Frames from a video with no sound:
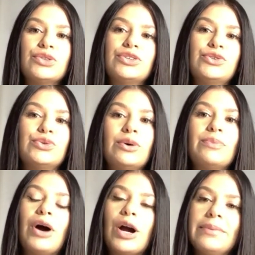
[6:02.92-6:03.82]
a new
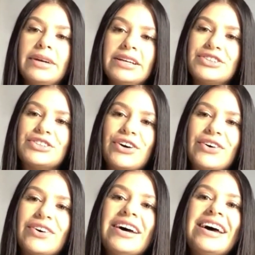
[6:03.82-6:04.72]
apartment,
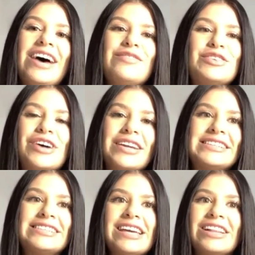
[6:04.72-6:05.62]
so I've been trying to
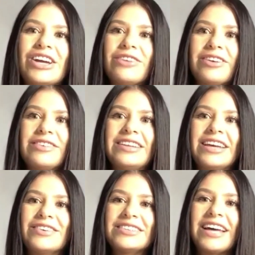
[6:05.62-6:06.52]
stay clear of
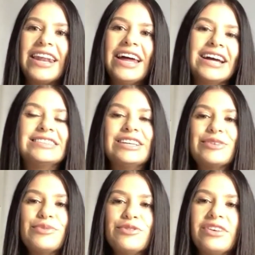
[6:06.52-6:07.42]
everything. It was kind of
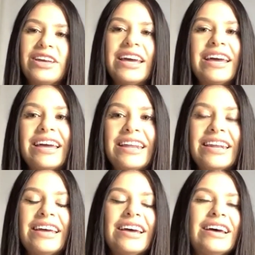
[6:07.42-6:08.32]
hectic moving in.
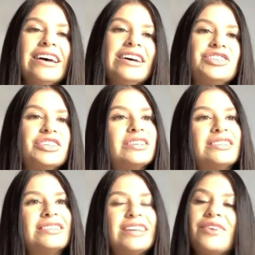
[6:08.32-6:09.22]

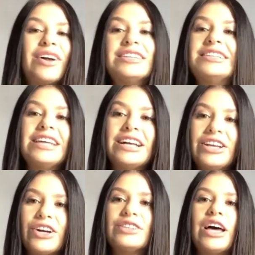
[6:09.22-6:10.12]
I wanted to stay
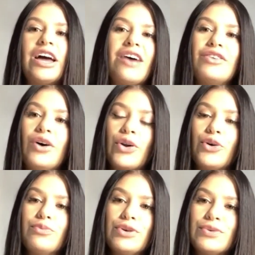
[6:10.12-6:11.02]
clear because I have an
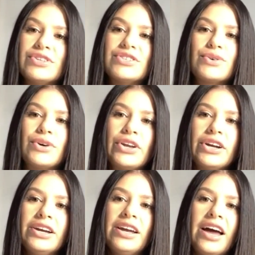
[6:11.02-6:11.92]
autoimmune
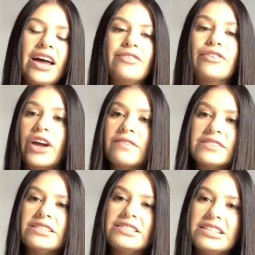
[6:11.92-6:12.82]
disorder. I have Graves'
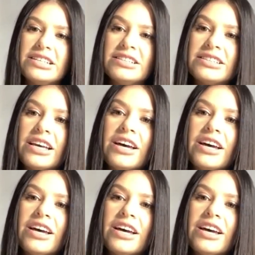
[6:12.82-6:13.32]
disease,